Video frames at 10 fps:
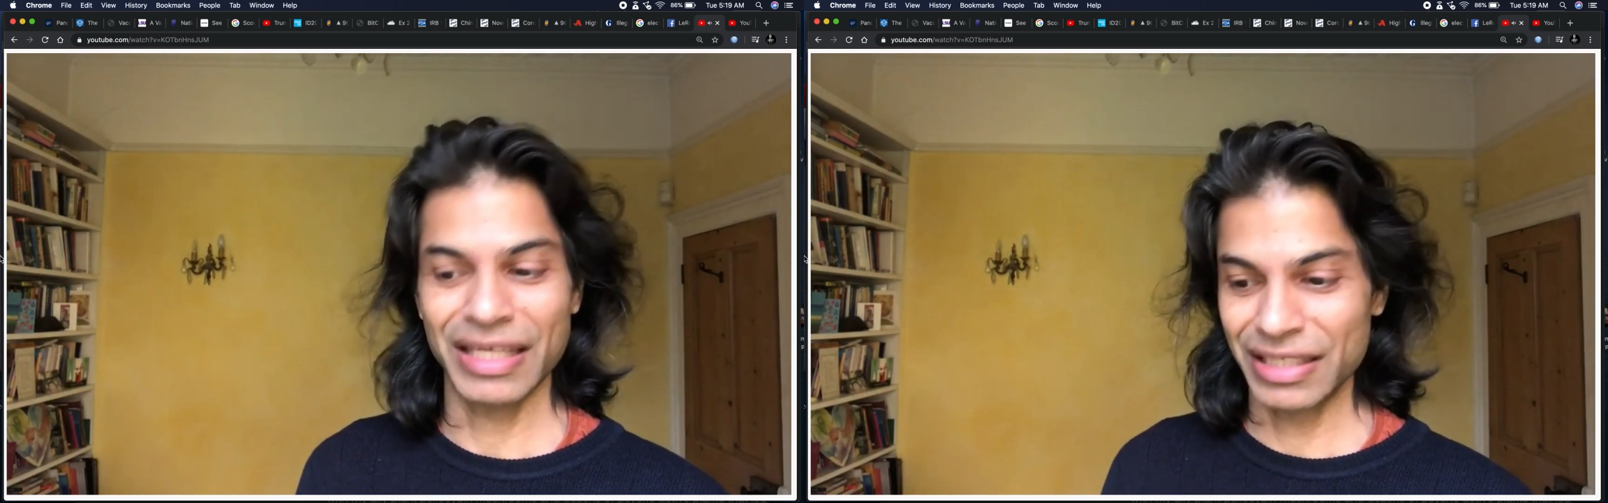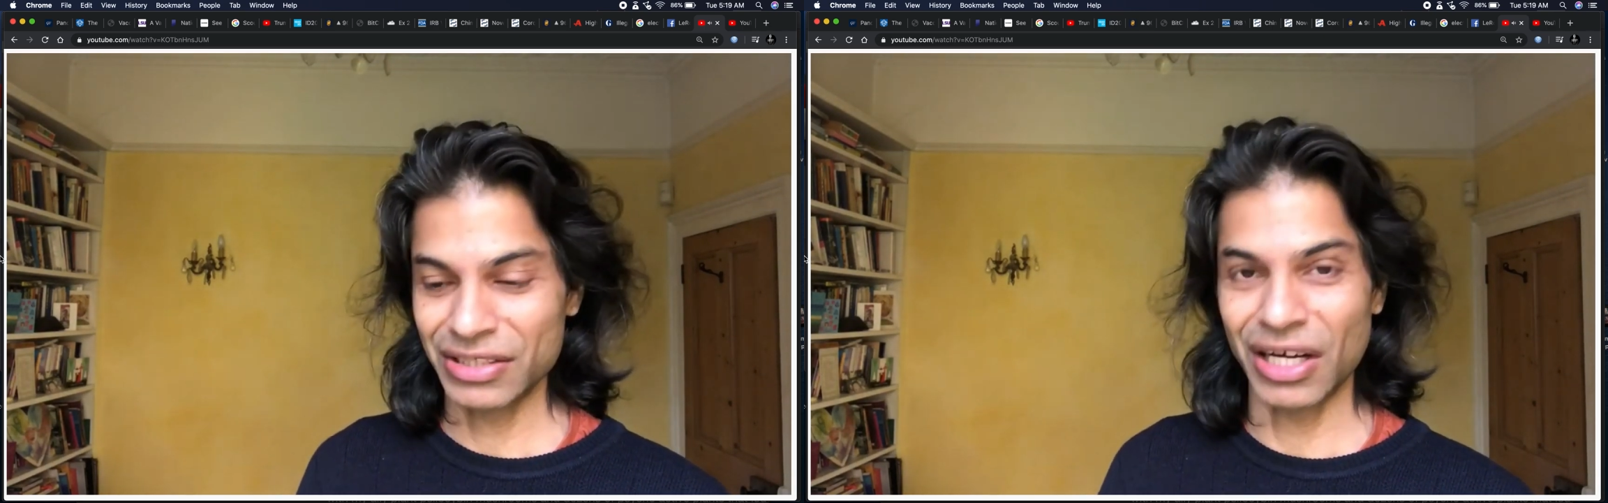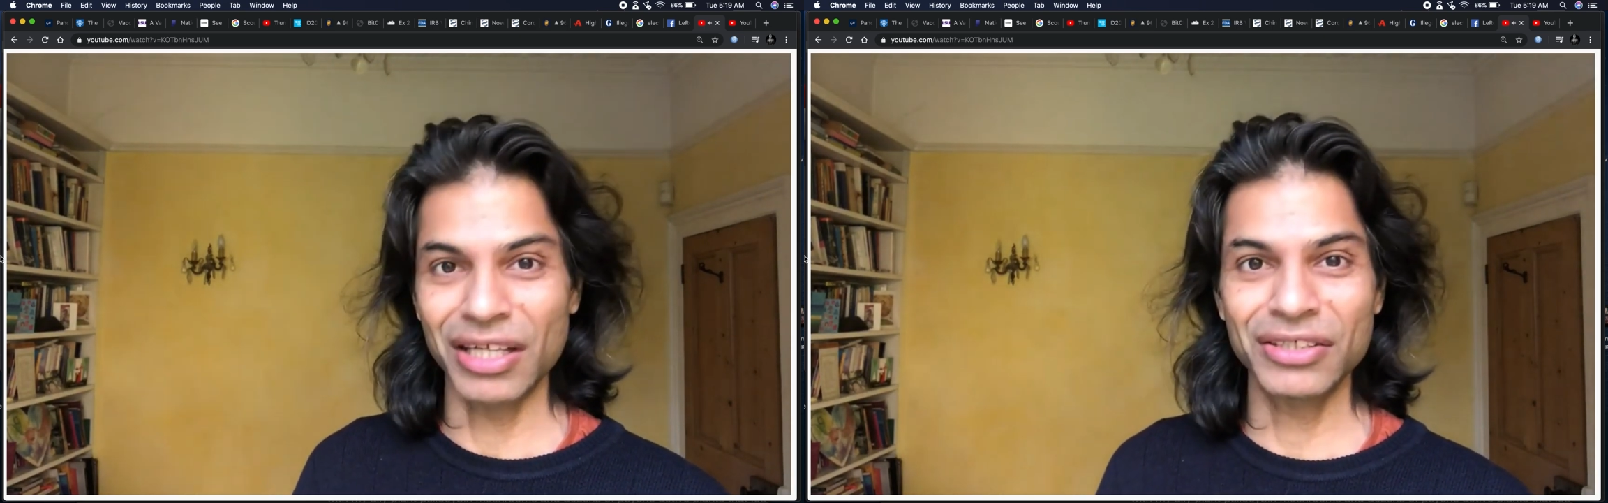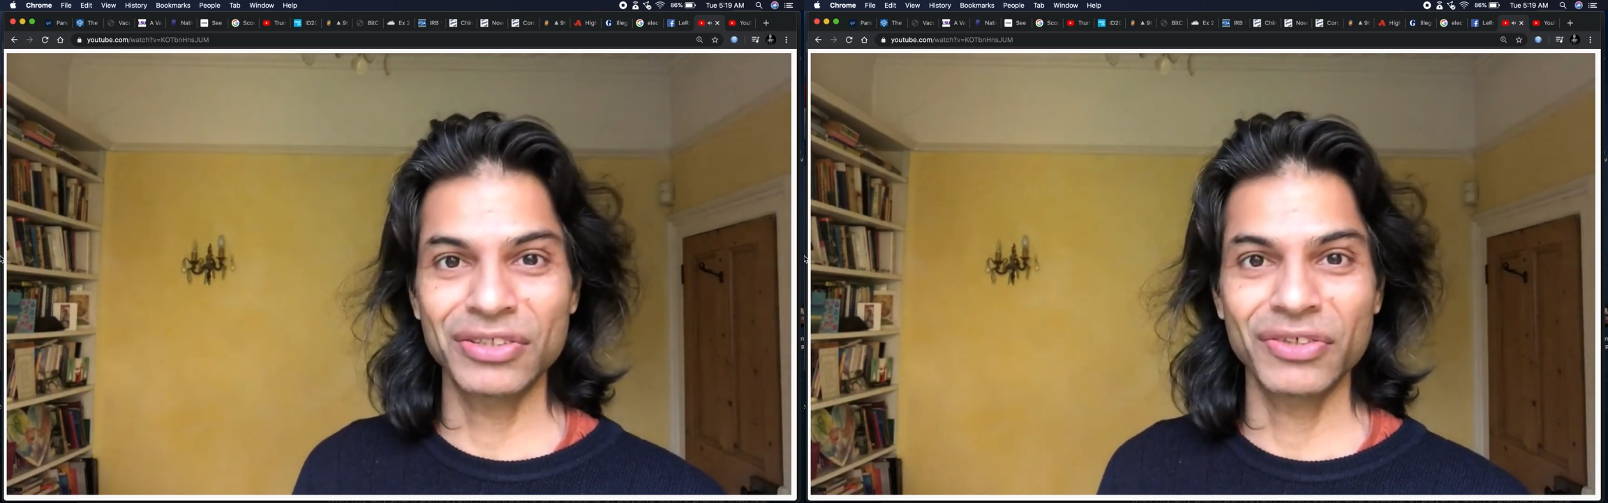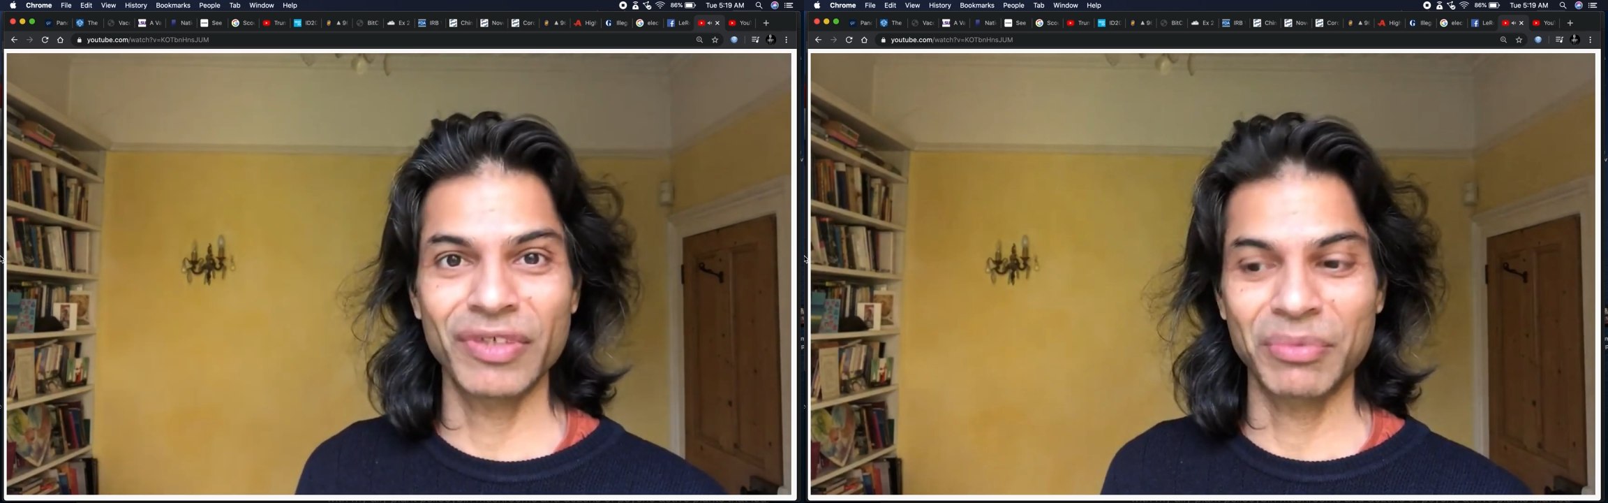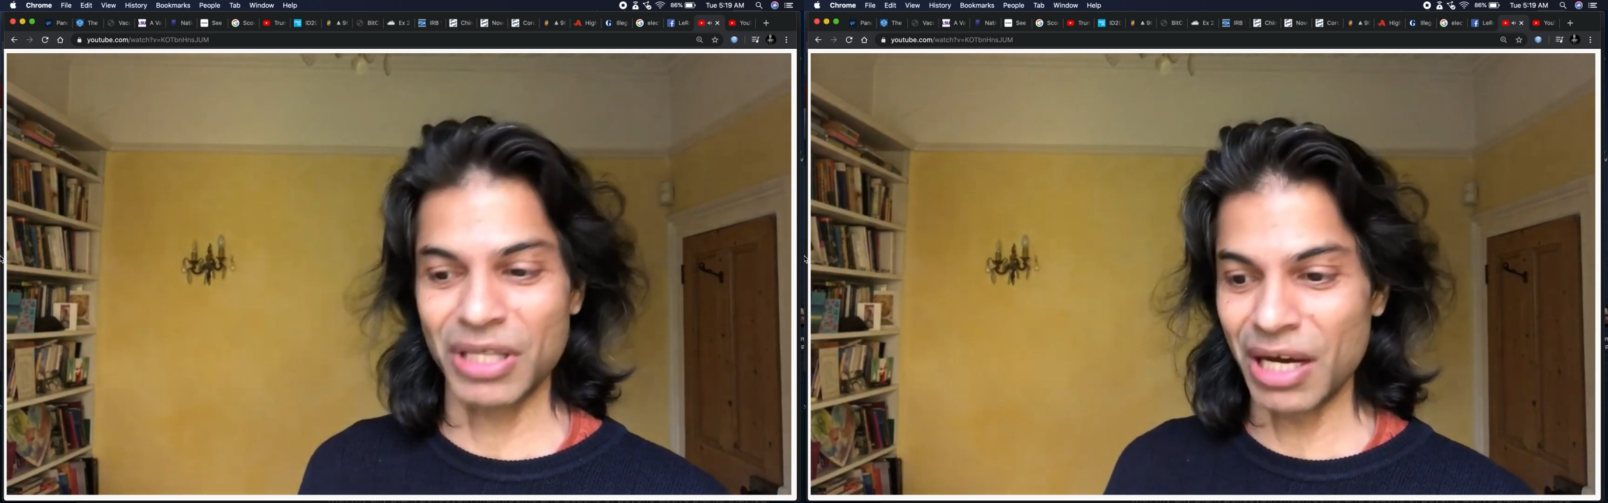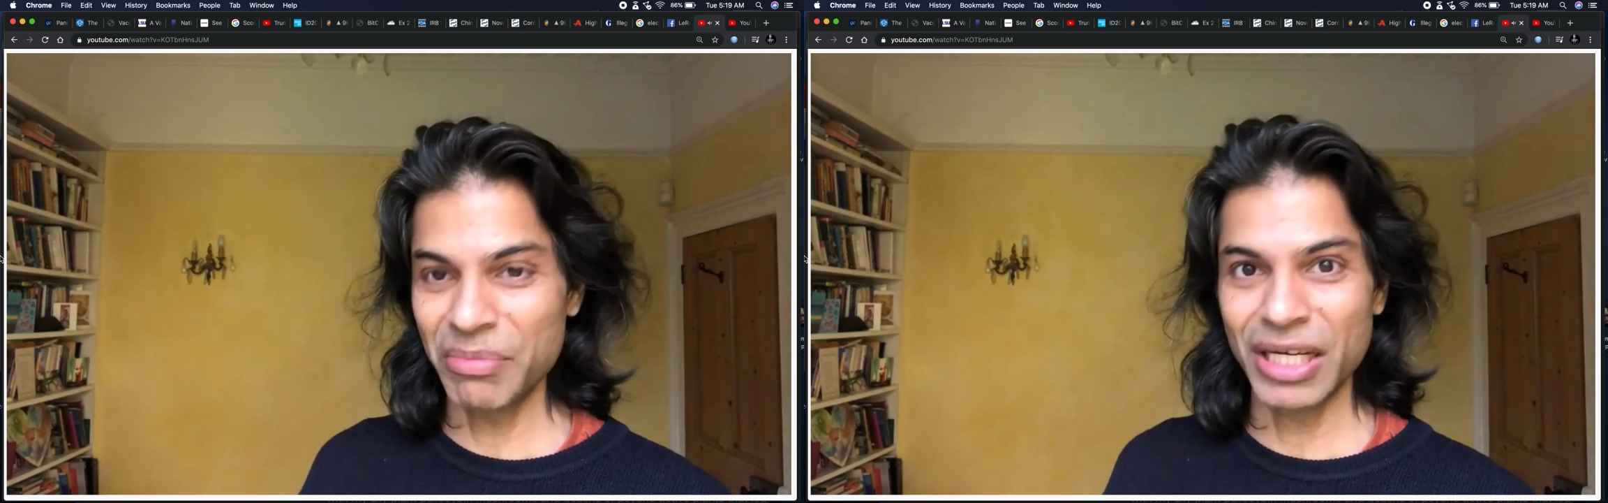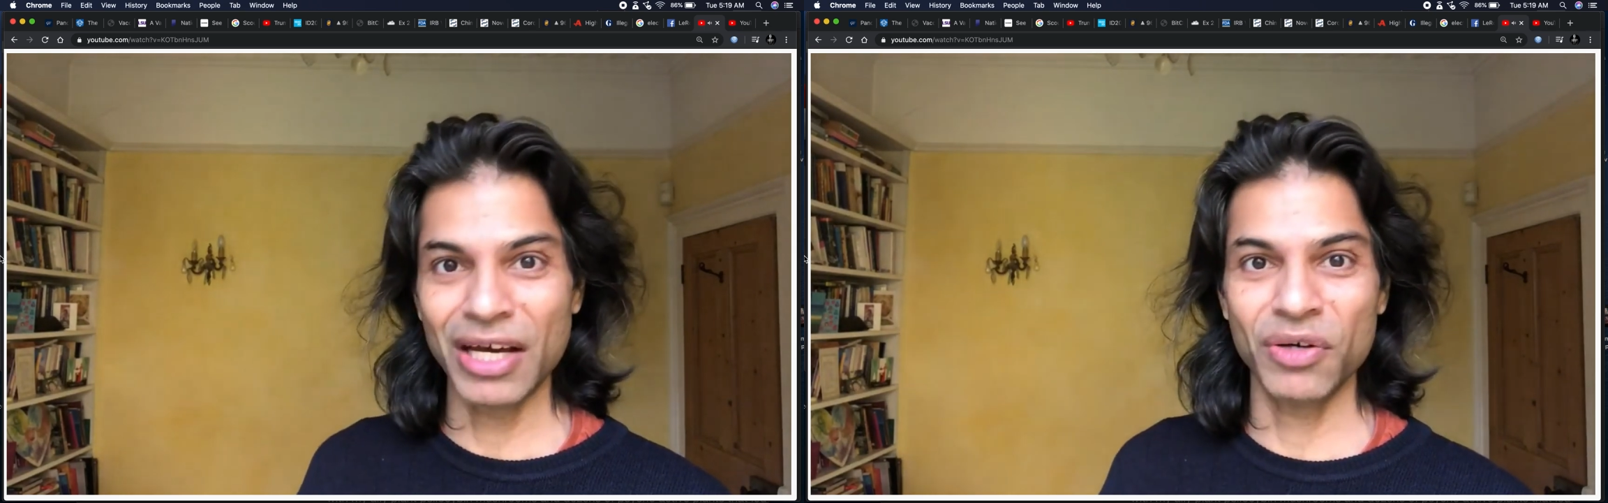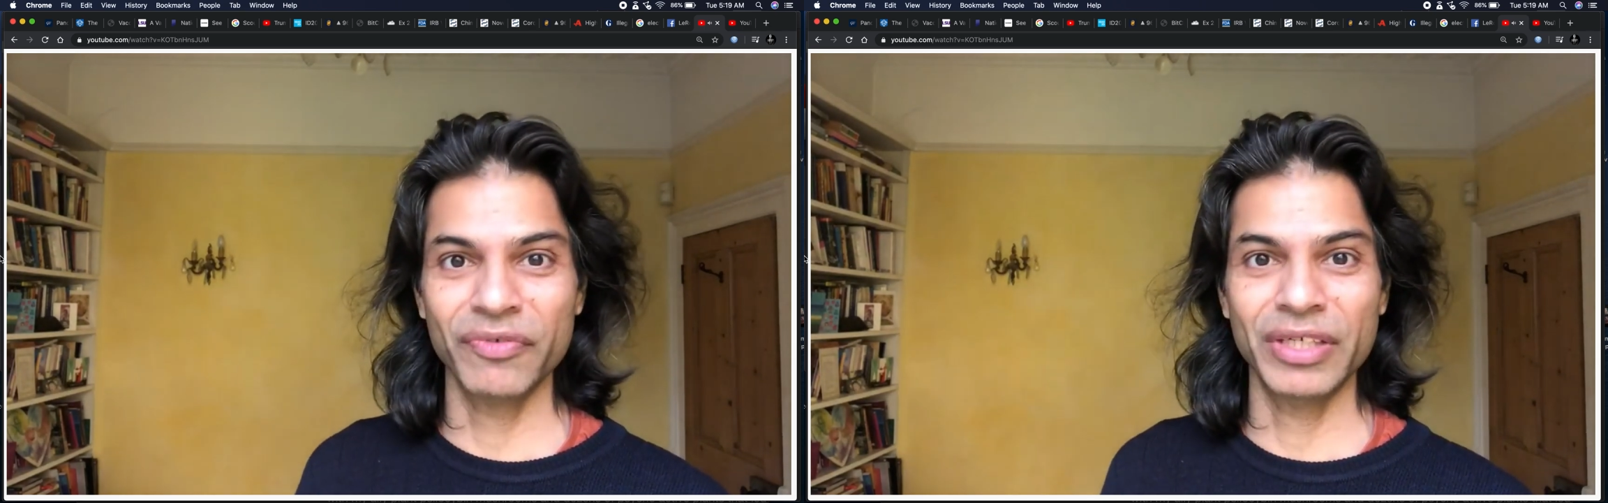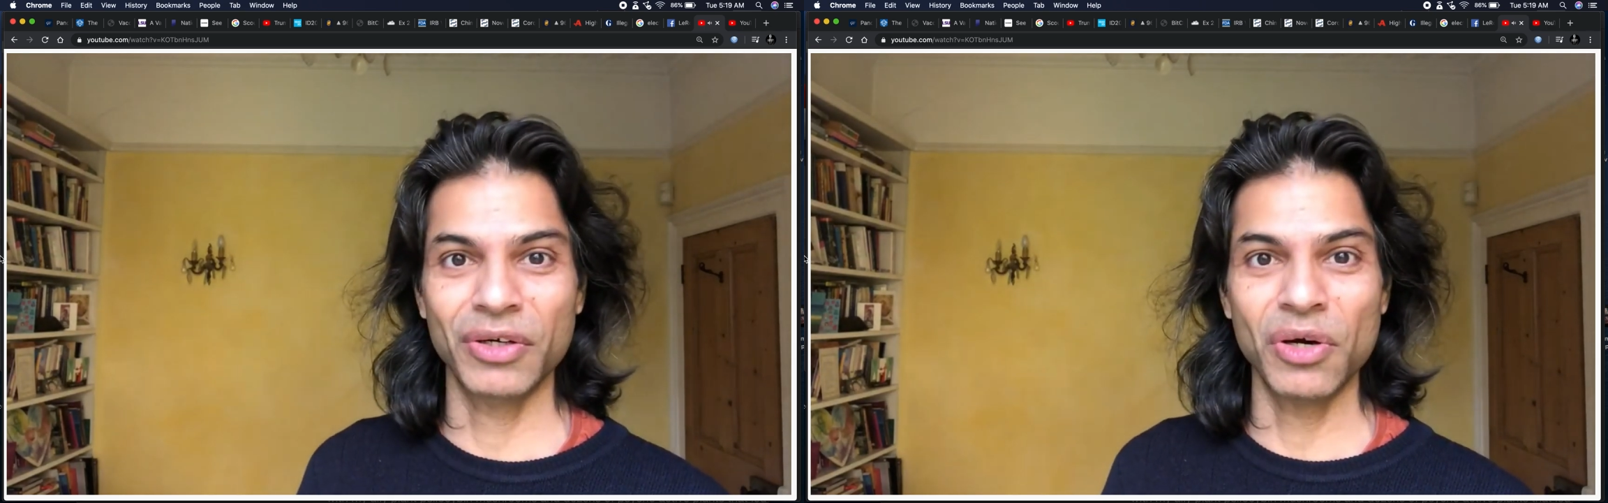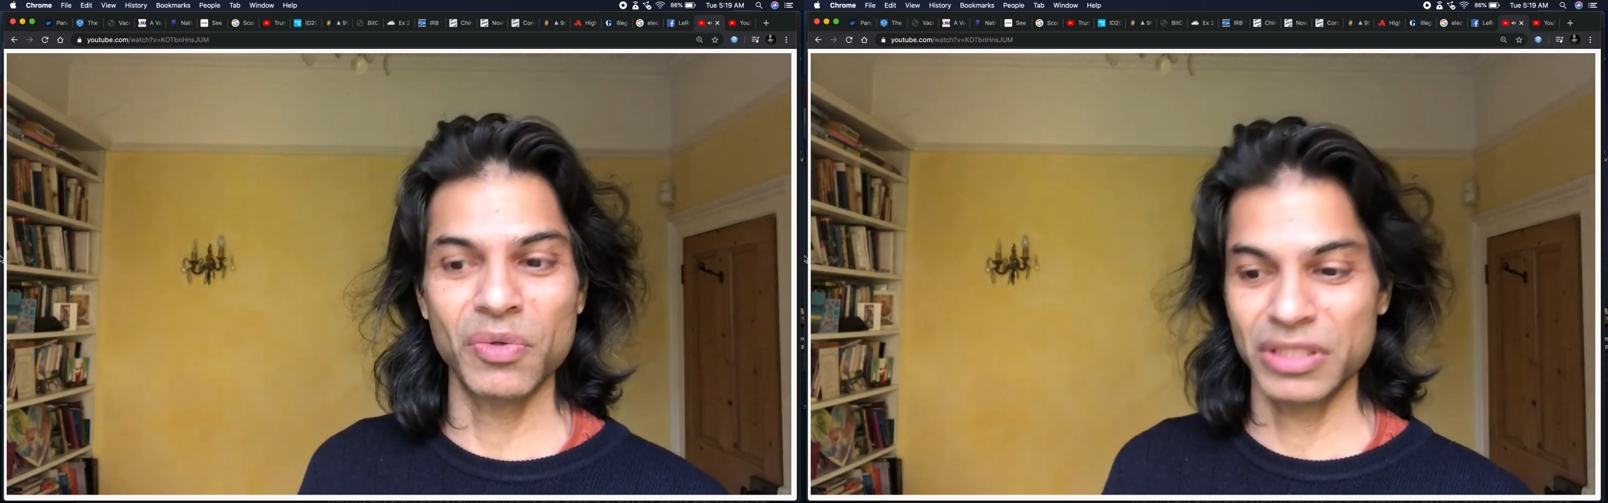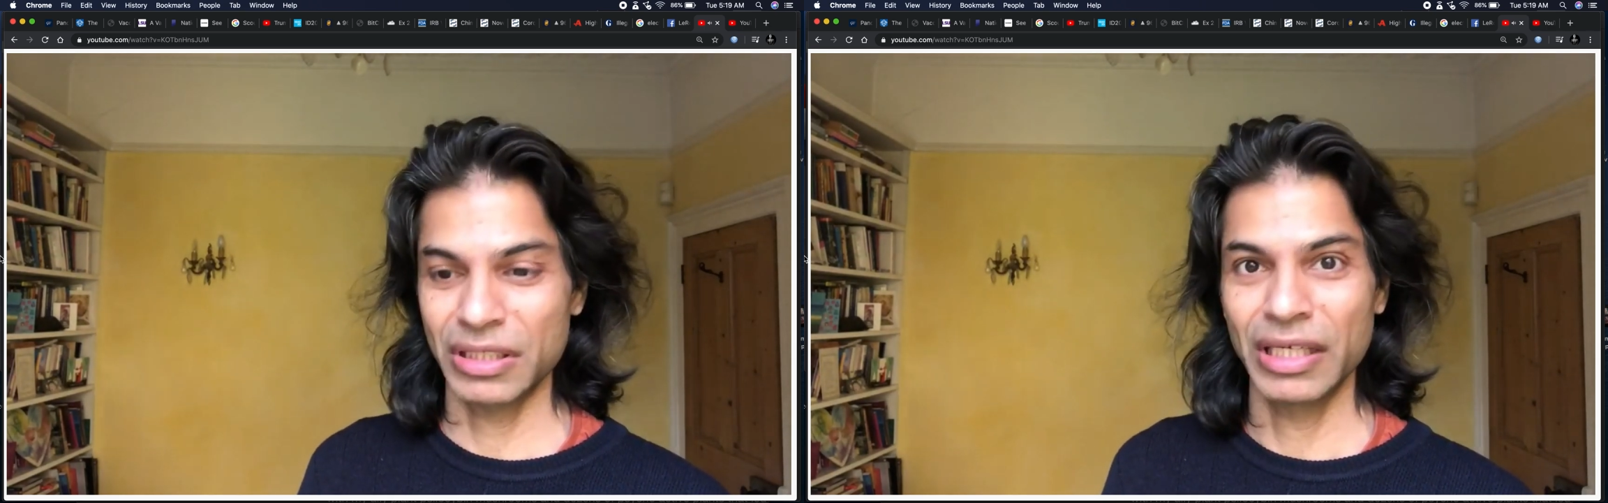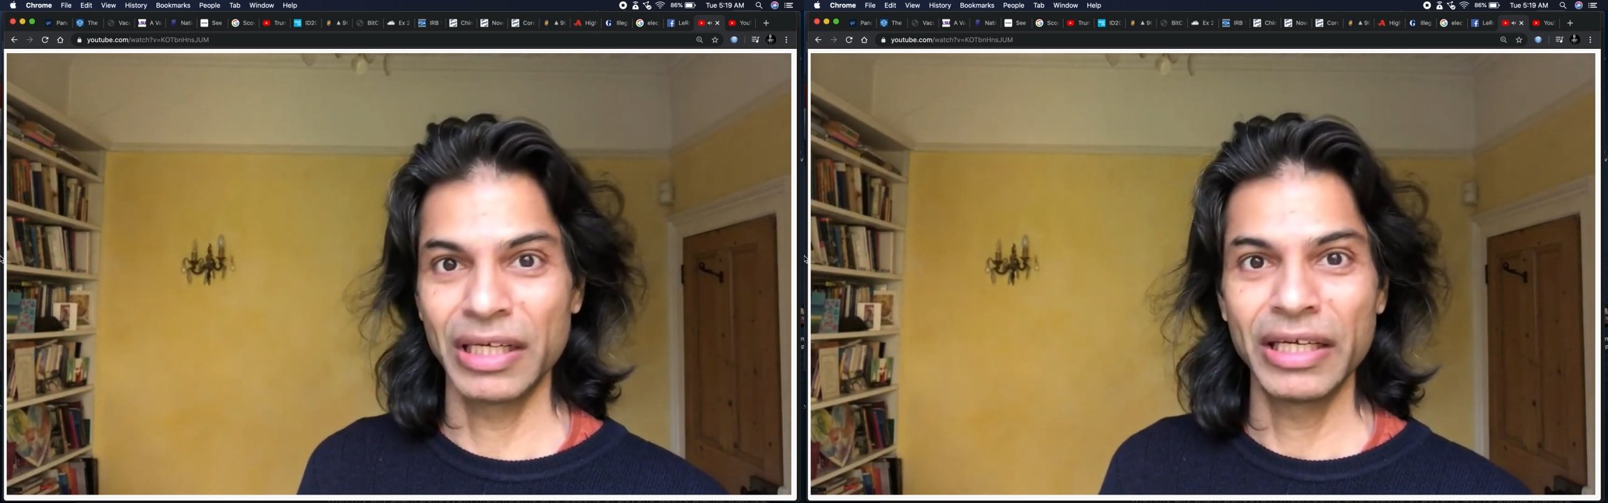and there's hundreds of them coming out of their holes, and